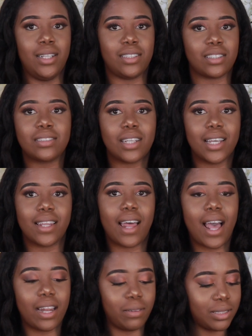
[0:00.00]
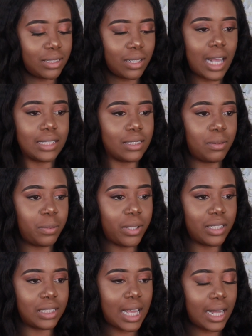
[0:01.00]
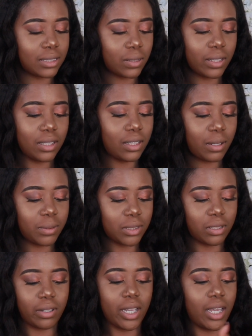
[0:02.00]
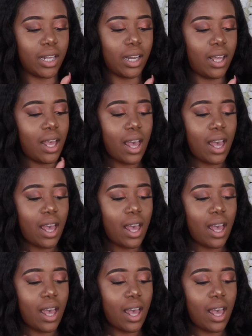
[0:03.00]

Just like that. It was as simple as that. So I think that was great.